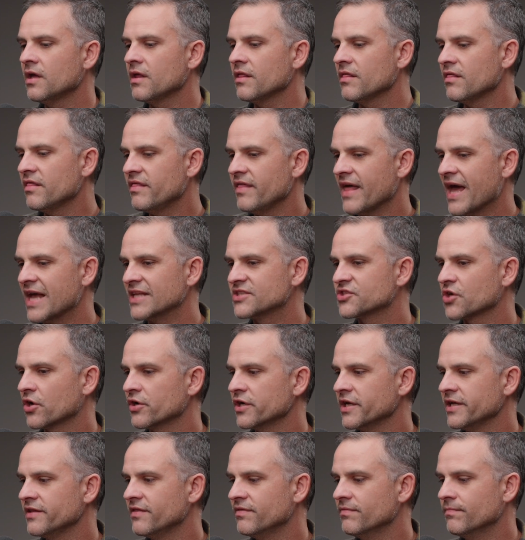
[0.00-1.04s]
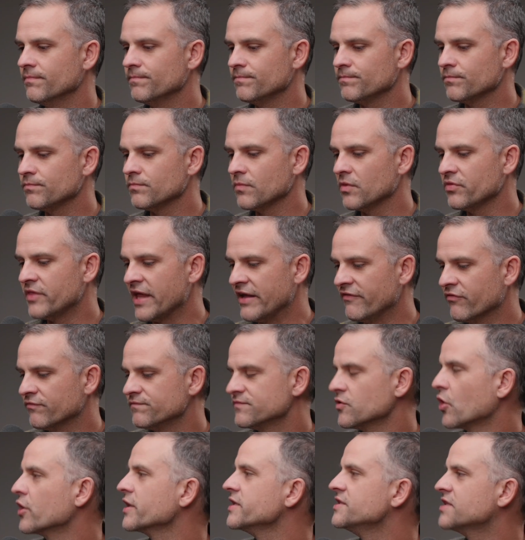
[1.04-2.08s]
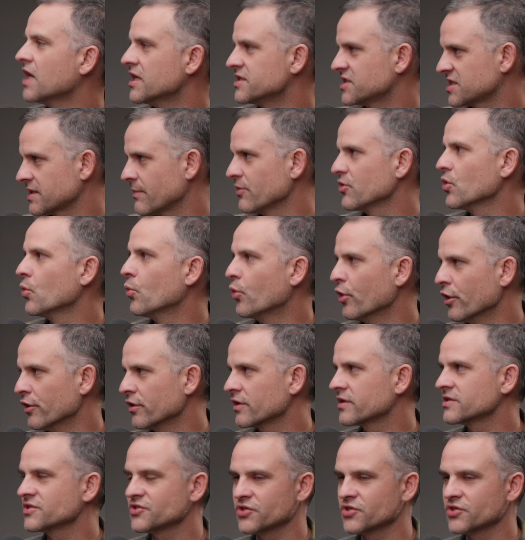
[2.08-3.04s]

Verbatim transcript: That's already they've already done some of the work,